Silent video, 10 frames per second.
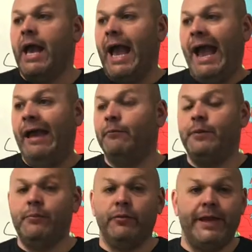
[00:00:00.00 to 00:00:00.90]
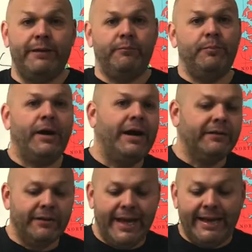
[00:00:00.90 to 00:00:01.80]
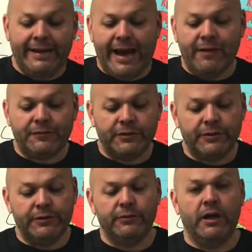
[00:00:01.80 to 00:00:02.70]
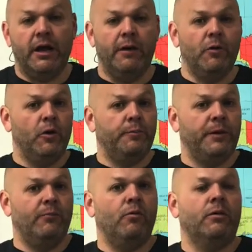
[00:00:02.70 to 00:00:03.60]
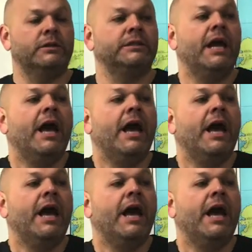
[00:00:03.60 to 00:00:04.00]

and people that had bought land after the Opium Wars.